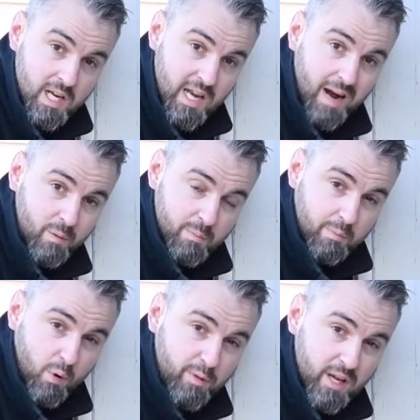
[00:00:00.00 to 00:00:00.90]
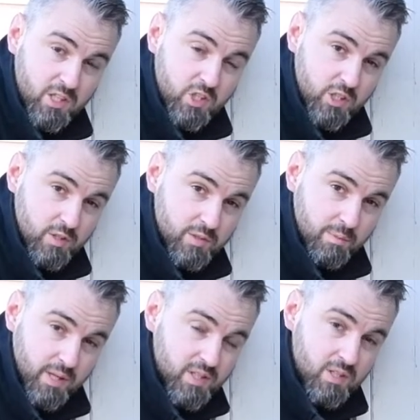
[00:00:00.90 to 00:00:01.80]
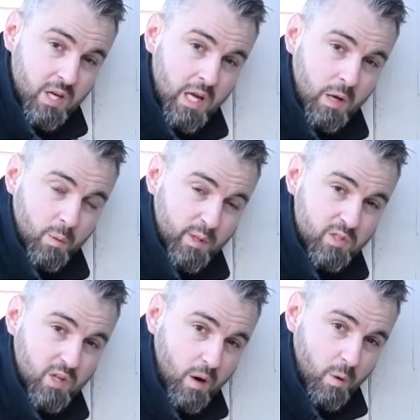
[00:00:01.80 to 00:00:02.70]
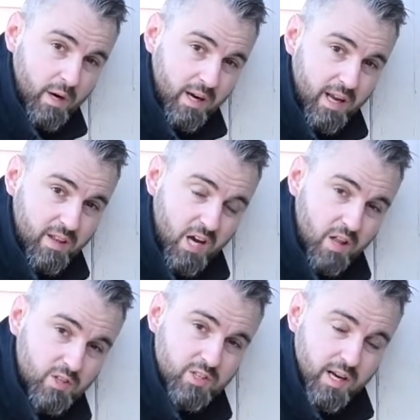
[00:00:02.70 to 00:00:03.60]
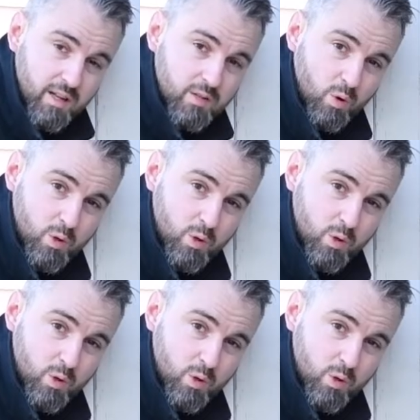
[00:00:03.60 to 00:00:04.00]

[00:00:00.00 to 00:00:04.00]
Now with both hinge shields in place, we can start working on the other side of the door